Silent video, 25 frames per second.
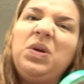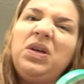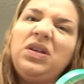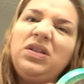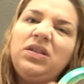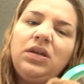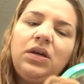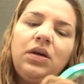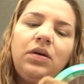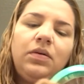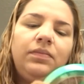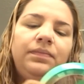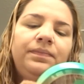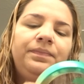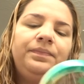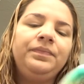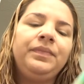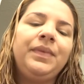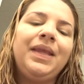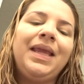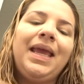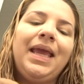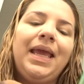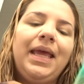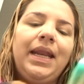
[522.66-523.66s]
weeks ago,
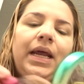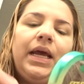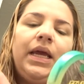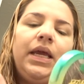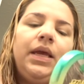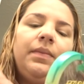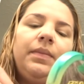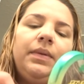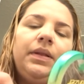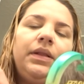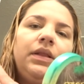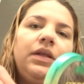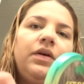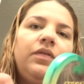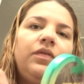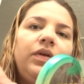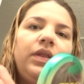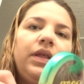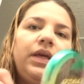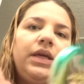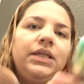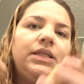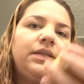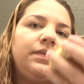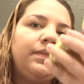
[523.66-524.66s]
and I am in love
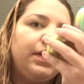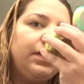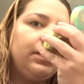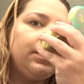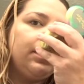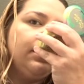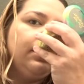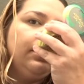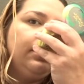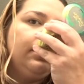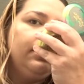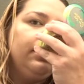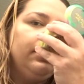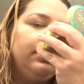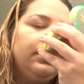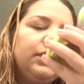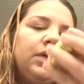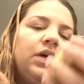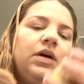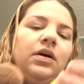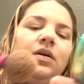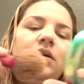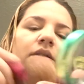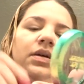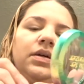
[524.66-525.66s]
with it. It smells,
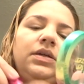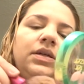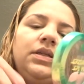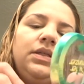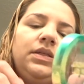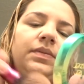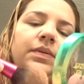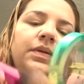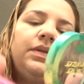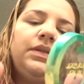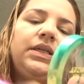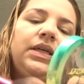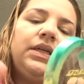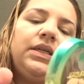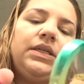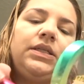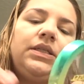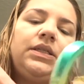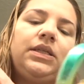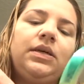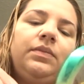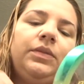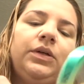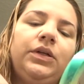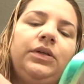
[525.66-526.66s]
oh, it smells like
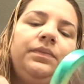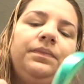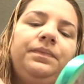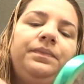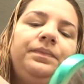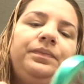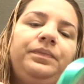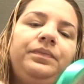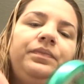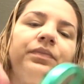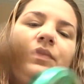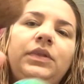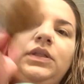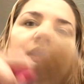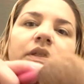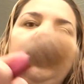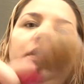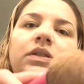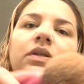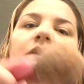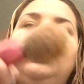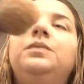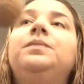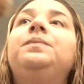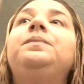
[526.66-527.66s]
summer.
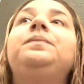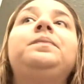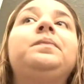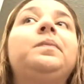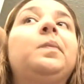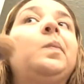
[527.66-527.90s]
So